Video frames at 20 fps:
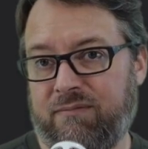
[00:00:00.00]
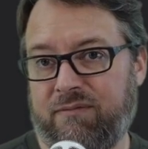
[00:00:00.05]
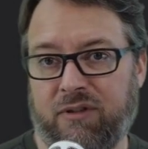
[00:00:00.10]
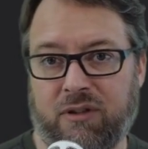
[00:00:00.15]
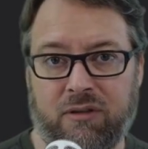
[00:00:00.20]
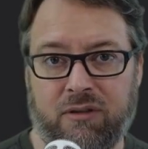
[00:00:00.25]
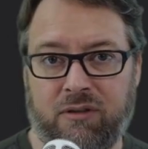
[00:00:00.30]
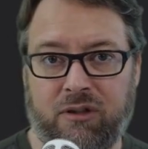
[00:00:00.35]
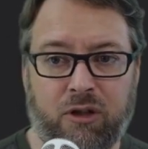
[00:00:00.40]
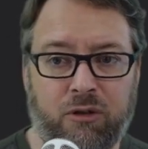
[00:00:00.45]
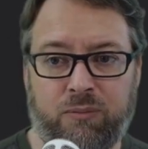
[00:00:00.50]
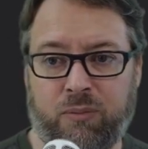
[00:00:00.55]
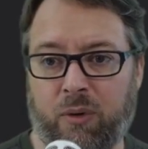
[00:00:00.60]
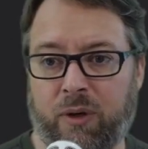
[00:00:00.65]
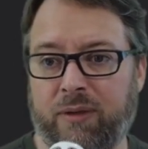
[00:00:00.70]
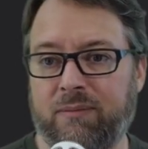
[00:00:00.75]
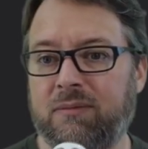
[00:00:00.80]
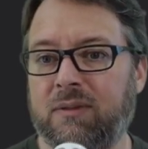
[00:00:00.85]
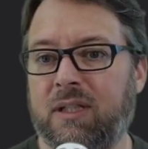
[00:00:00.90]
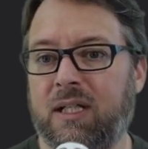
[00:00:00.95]
for node
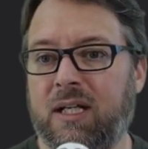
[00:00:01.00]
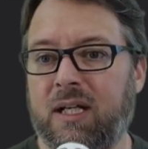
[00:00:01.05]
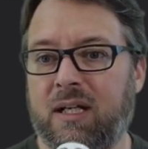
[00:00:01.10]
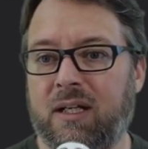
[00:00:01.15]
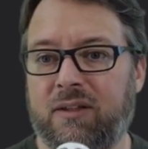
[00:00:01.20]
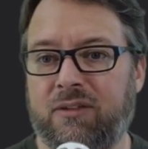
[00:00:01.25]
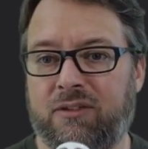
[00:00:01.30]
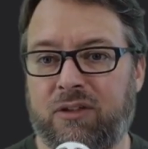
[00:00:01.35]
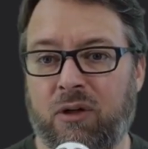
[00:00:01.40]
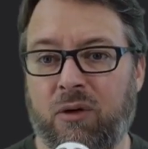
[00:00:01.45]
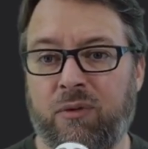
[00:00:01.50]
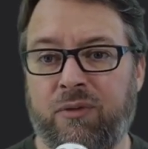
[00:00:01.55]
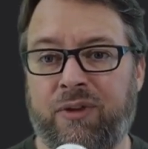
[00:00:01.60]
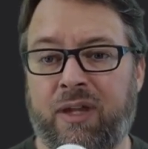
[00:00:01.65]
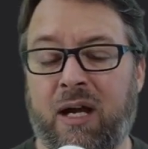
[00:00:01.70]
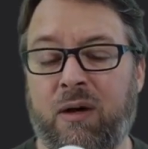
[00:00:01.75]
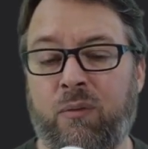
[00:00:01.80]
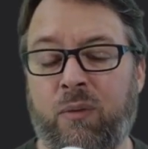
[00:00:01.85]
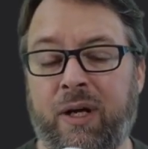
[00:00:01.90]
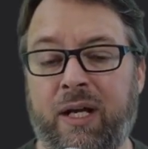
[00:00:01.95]
port. So
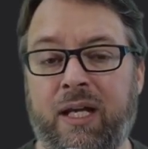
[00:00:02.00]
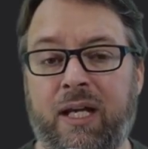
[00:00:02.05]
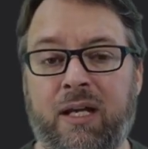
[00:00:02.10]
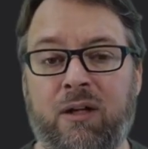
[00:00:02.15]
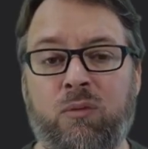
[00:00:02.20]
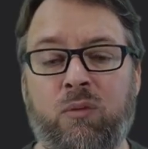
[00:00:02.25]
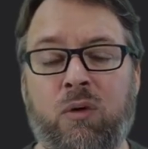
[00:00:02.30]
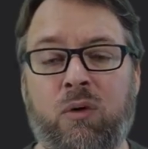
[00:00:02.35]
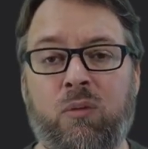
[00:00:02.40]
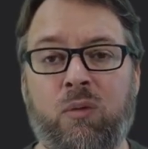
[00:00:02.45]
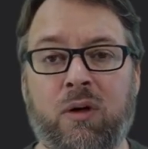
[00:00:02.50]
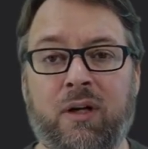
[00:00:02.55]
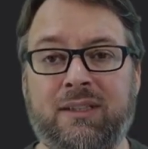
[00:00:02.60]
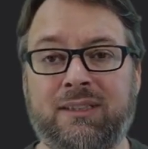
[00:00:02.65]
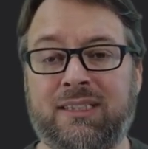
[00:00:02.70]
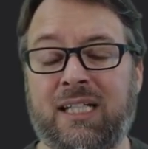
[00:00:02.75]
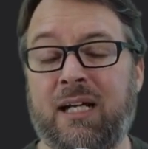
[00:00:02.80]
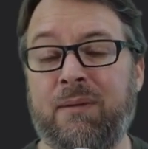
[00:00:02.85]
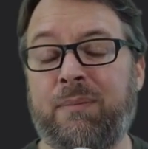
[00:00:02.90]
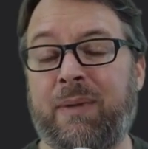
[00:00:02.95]
that way it will
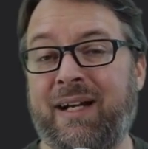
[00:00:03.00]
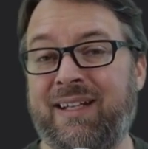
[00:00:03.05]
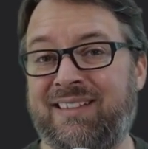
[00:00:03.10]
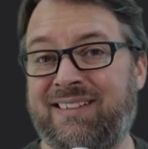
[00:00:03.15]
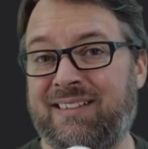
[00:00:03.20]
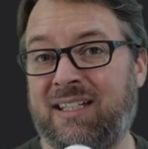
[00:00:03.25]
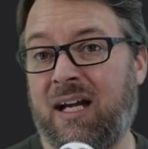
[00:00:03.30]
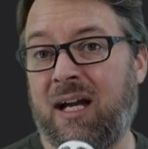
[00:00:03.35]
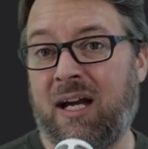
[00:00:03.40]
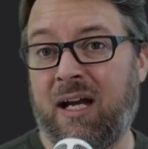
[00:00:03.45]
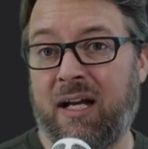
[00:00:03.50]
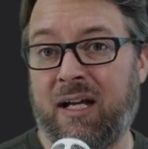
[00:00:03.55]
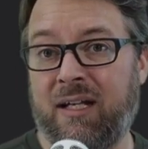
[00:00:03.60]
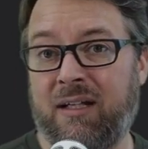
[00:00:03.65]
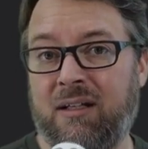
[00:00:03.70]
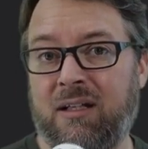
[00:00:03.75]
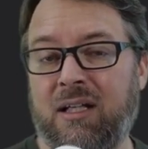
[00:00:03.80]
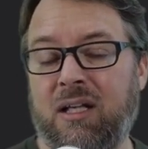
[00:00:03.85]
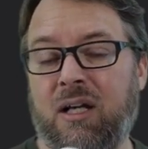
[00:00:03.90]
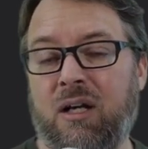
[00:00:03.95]
work side by
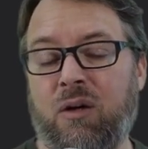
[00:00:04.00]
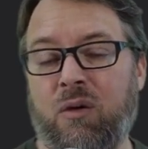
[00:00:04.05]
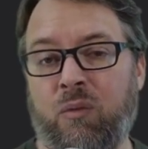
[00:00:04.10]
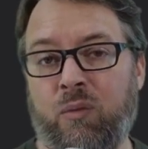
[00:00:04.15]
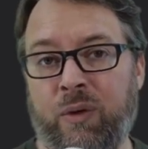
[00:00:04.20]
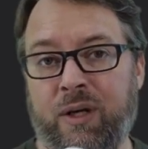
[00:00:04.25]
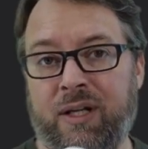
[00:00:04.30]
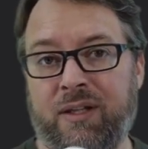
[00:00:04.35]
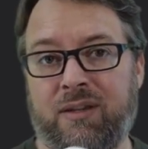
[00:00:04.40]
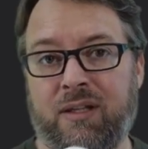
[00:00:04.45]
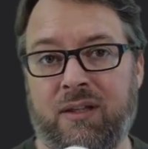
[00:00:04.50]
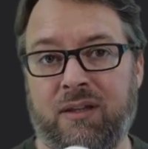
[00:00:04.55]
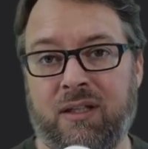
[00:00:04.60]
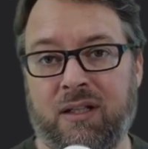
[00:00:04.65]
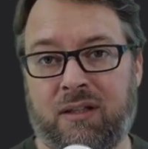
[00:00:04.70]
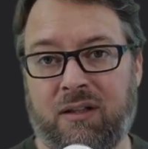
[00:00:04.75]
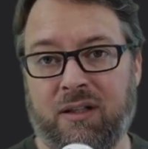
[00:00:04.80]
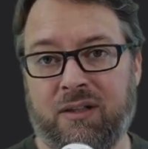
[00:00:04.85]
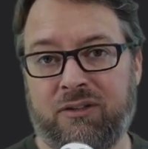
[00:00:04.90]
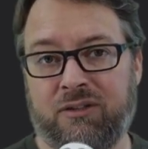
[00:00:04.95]
side with
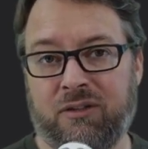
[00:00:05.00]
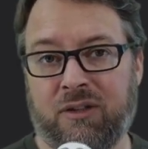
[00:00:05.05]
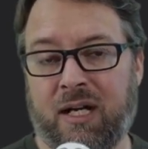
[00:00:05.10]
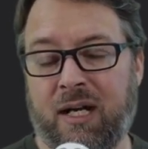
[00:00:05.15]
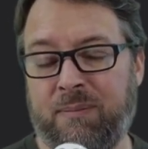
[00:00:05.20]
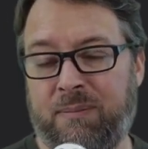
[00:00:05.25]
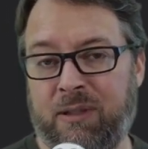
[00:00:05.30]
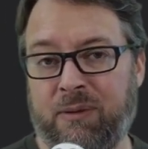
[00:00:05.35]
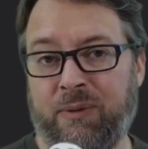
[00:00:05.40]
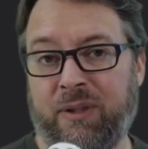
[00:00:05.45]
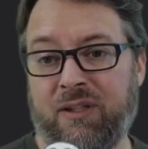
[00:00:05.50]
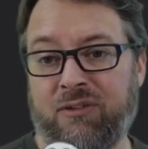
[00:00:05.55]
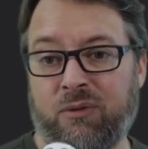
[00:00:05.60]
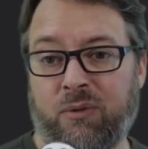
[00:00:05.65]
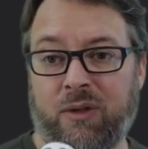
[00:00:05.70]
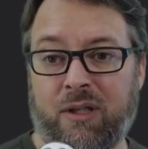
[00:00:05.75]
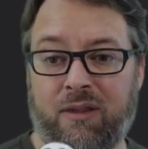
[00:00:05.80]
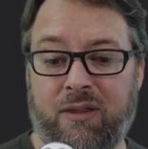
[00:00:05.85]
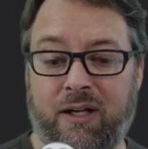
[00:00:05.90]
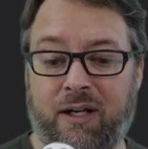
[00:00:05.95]
the cluster IP one that's
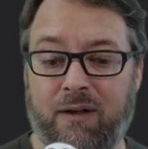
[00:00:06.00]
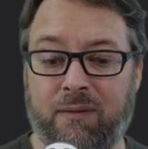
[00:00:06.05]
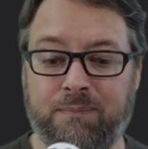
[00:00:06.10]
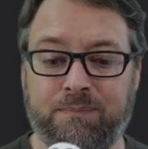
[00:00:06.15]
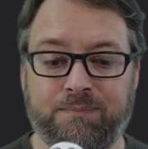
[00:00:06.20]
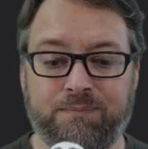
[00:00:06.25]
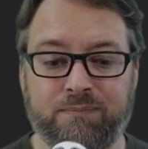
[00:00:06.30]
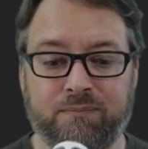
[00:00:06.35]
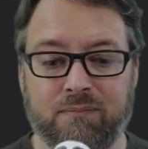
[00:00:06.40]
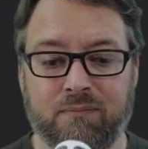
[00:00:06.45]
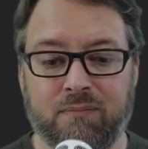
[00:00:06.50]
already there.